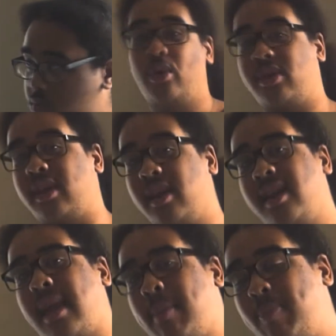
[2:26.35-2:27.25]
Also, you know
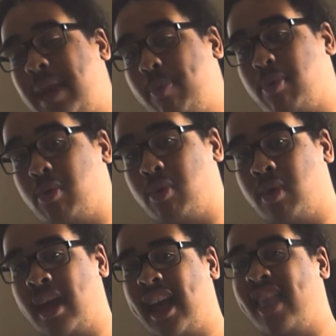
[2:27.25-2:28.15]
the type of
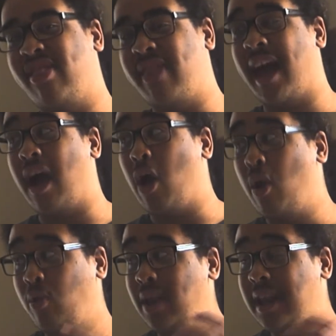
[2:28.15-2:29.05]
people that
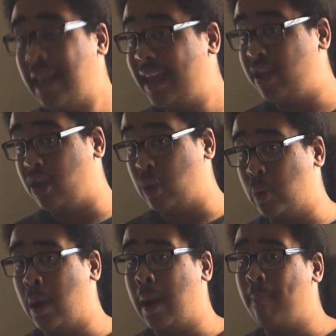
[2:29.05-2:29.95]
only like
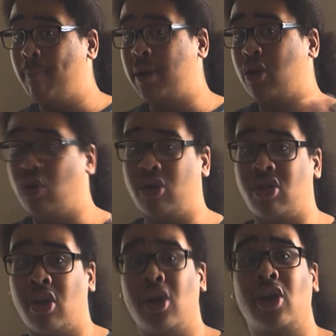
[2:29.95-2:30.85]
you
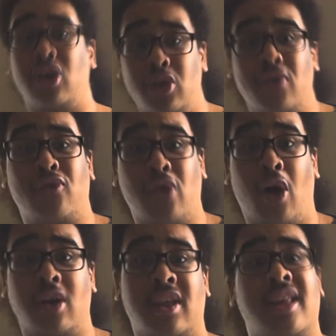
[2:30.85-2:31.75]
because you've
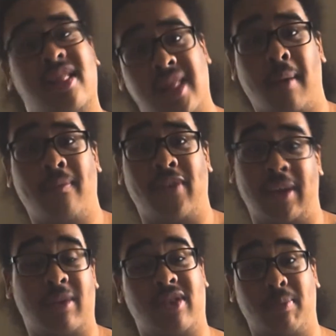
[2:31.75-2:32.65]
got
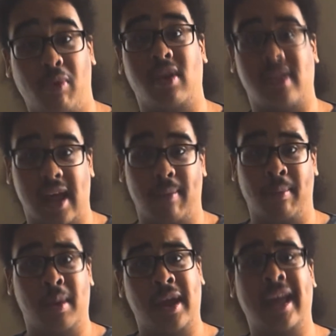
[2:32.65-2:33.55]
something which is important to them.